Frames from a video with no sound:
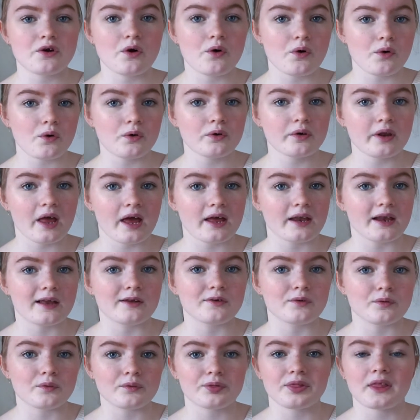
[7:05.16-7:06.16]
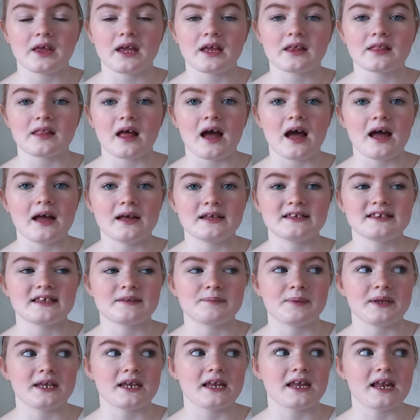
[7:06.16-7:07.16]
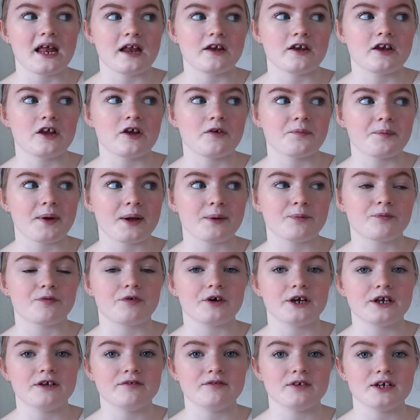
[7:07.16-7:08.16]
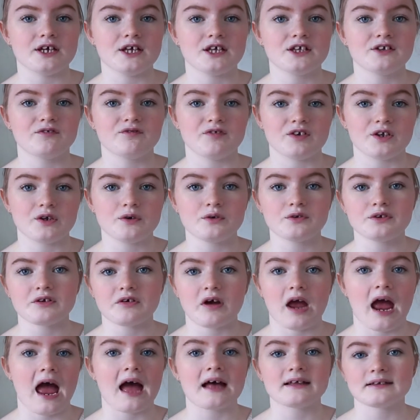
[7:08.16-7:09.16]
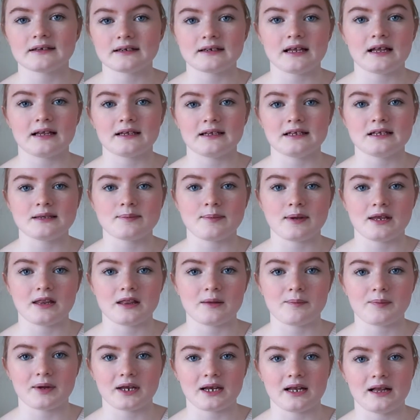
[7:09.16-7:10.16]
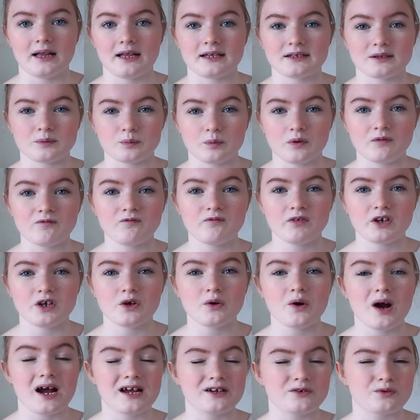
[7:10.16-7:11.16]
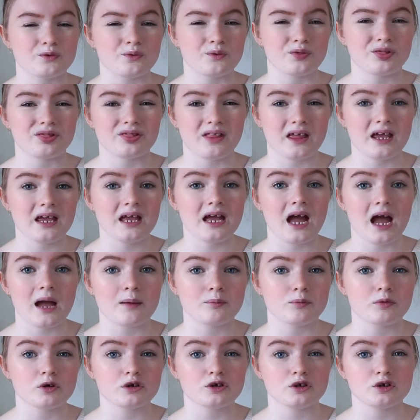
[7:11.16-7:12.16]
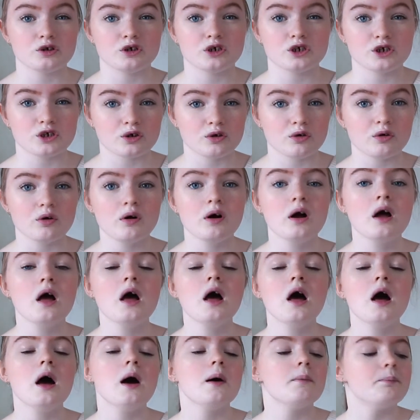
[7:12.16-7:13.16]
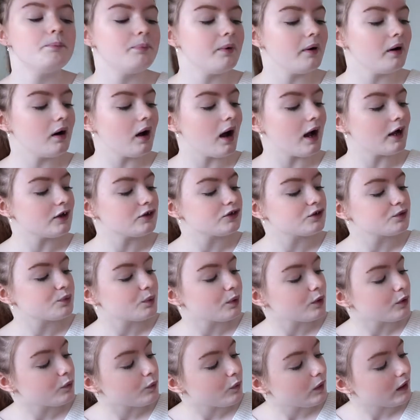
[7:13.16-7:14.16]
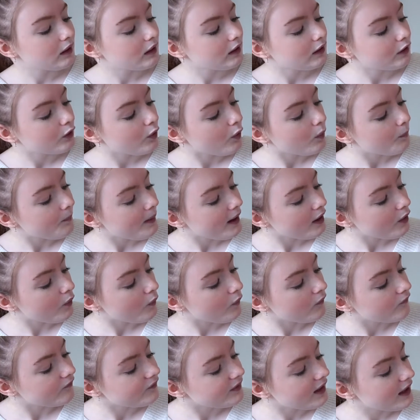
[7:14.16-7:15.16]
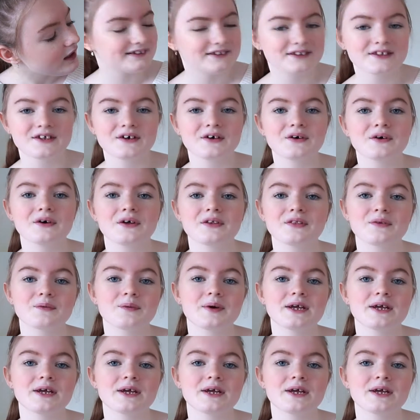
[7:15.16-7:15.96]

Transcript: chord, and I don't think that has been in any of my previous videos, or it hasn't at least been in the beginner lesson 1 video, I don't think, I'm not too sure. But I just want to quickly go back over that. So in the